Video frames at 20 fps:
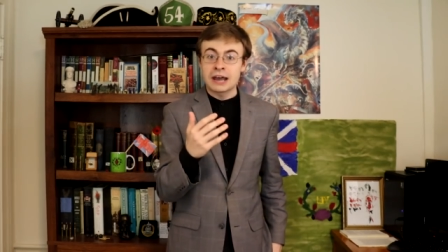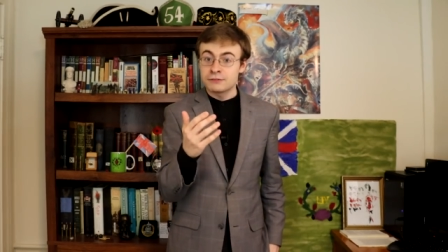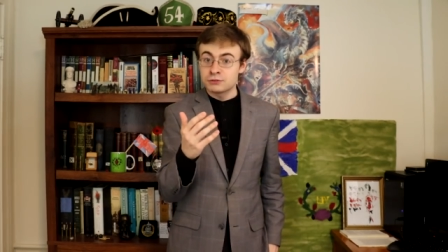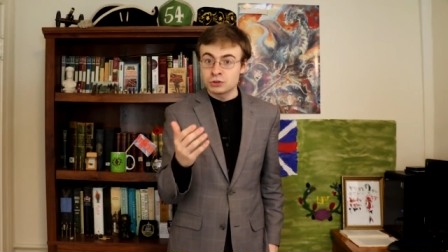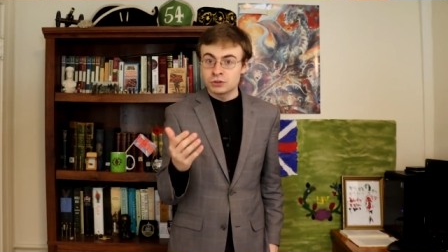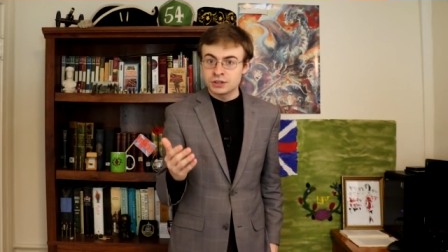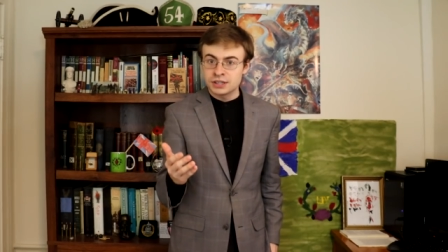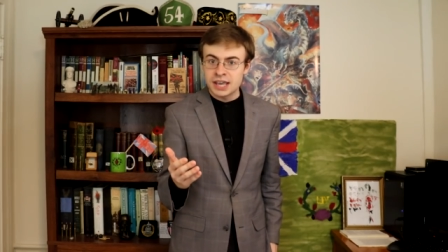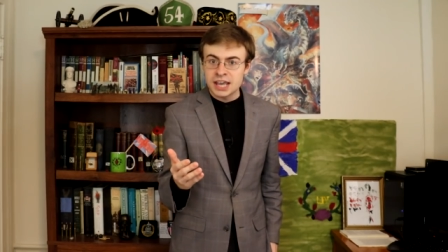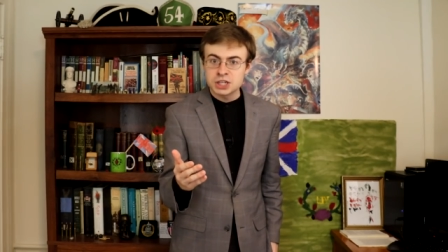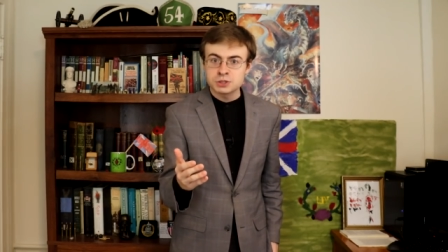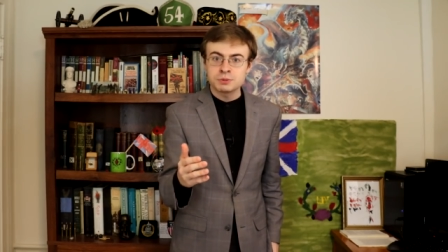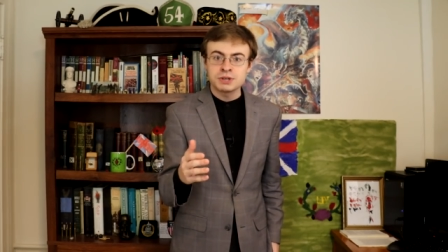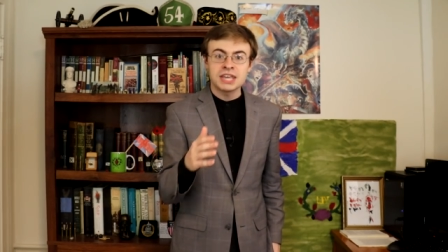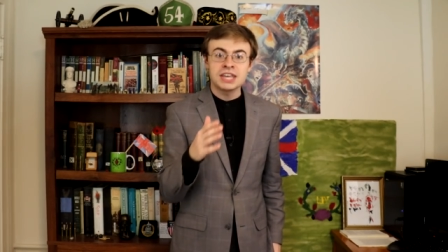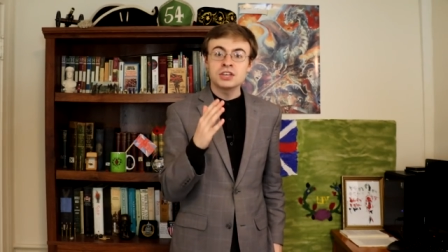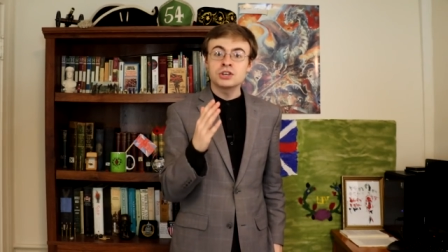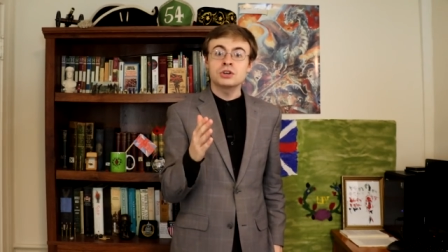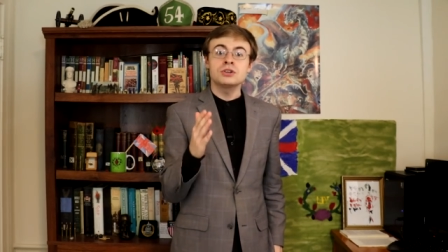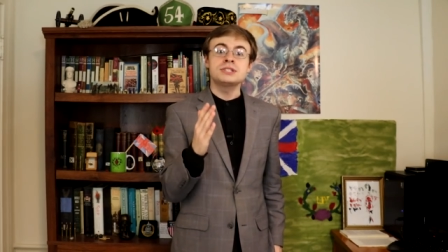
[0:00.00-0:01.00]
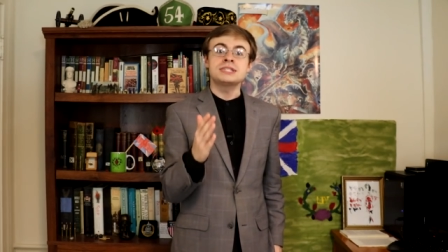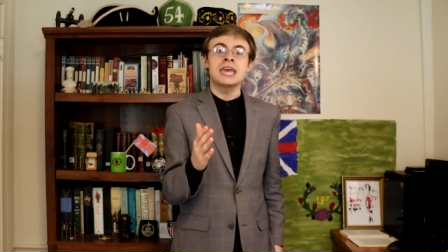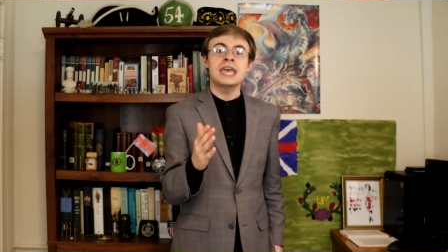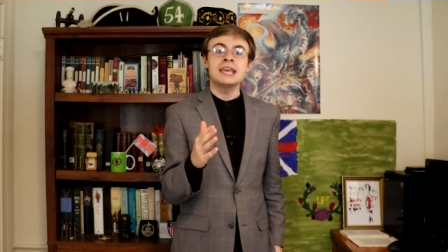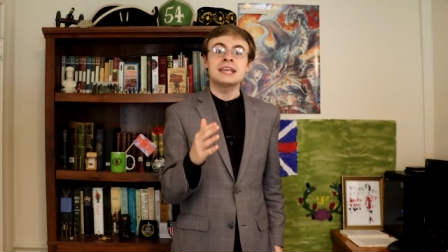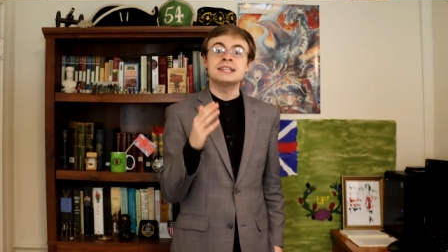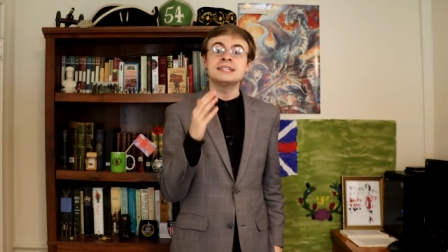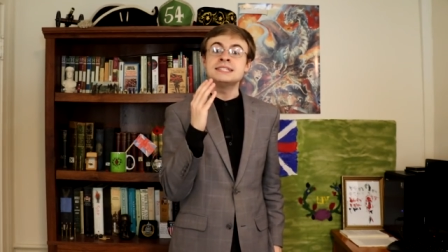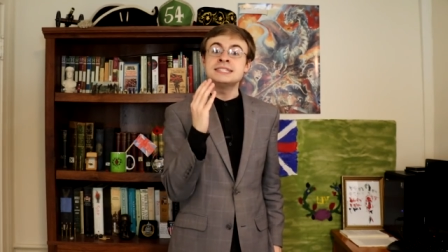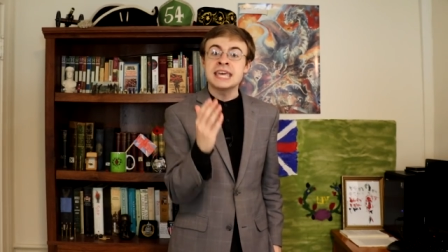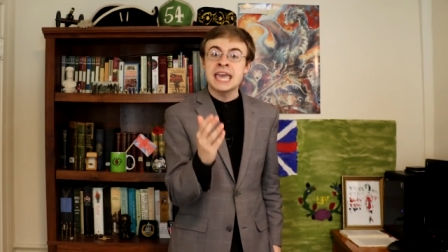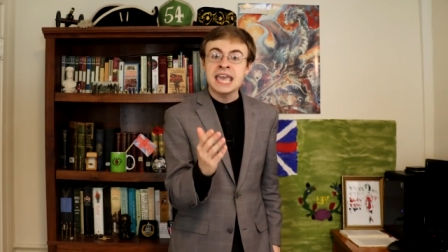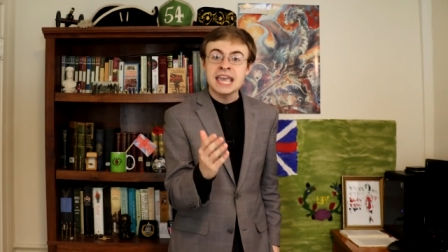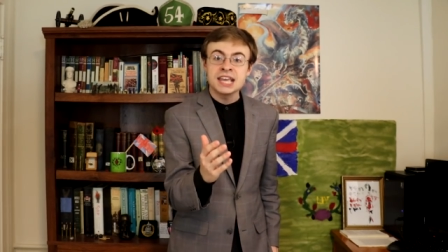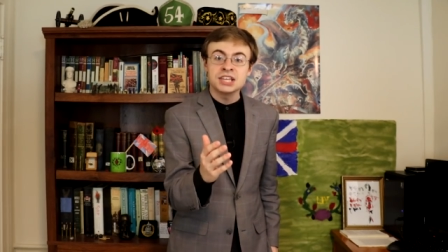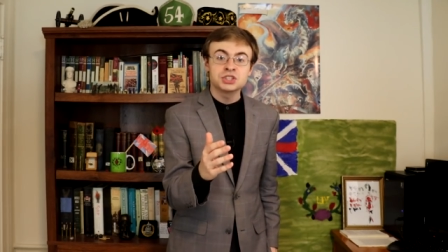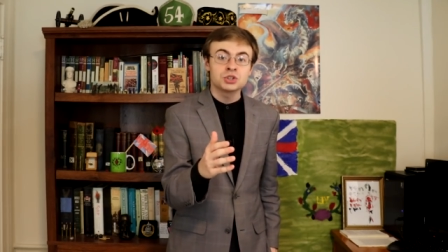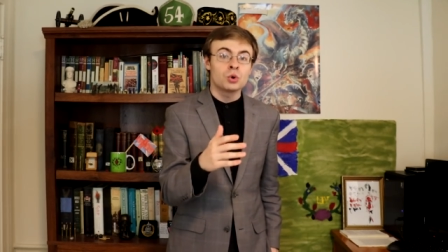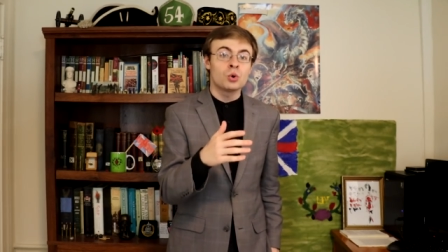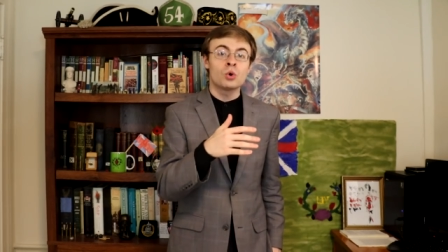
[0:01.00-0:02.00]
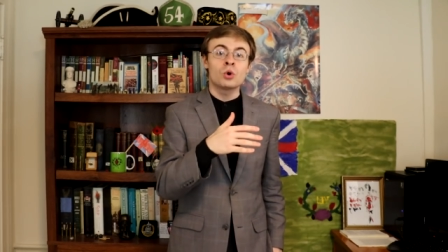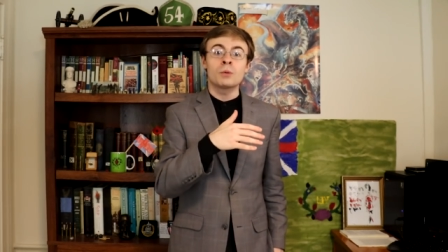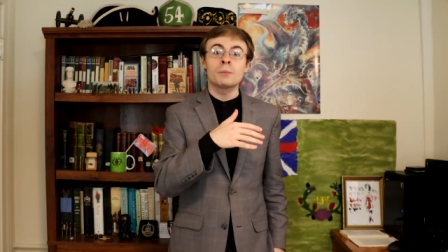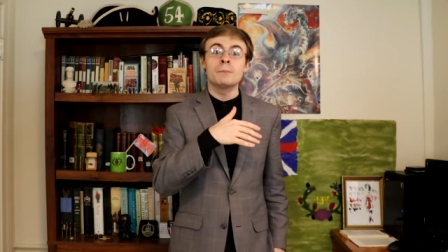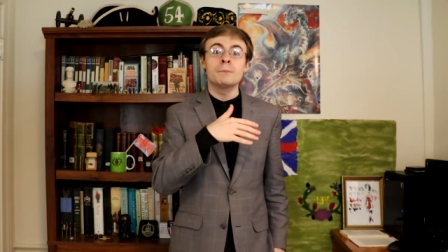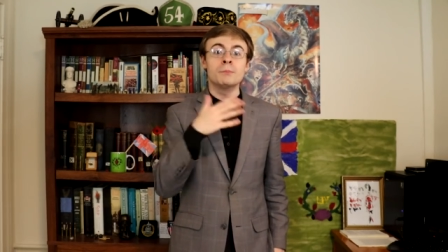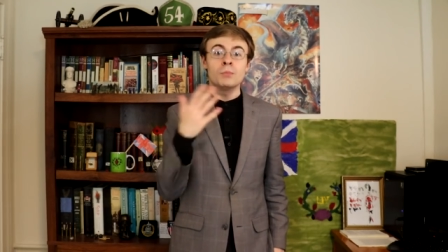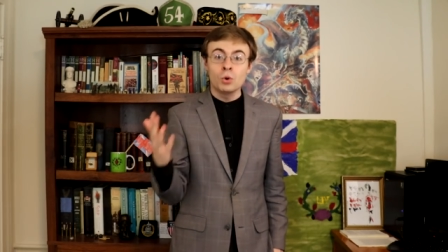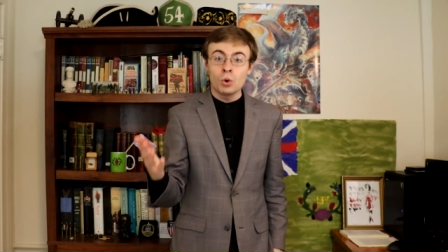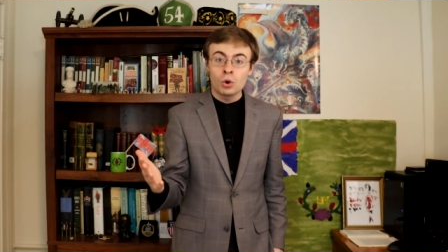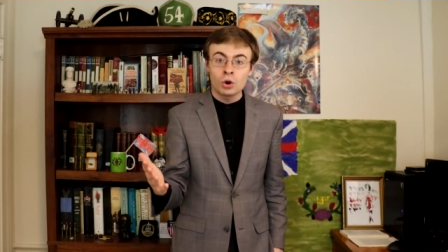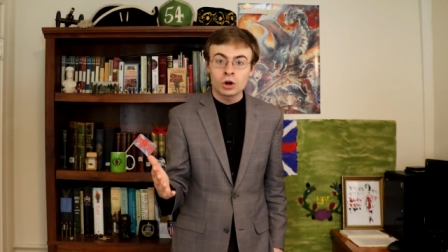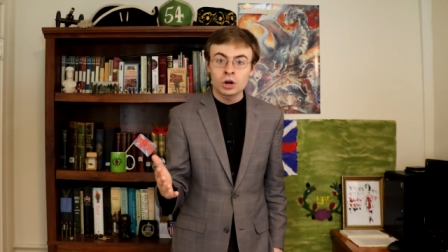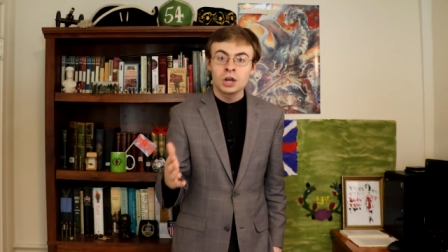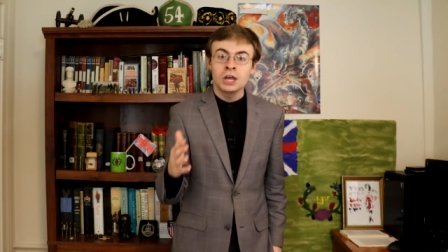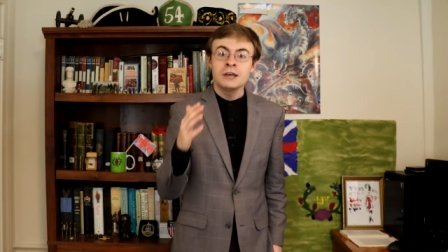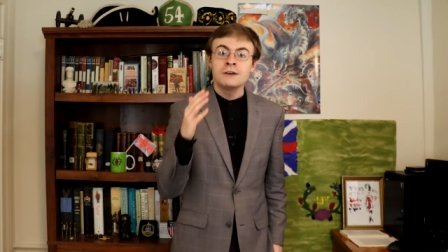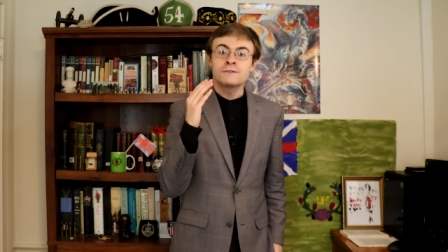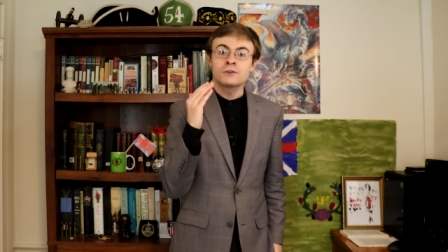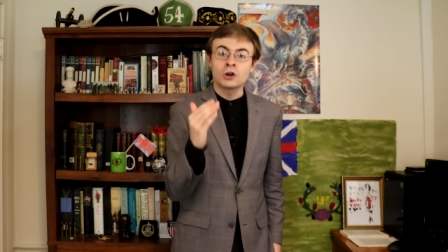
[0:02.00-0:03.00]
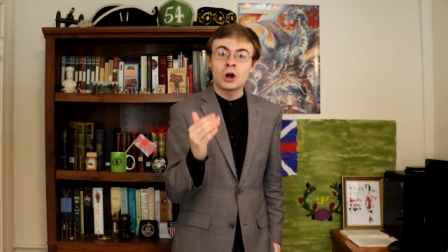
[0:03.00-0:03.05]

After an engagement, it could take days or more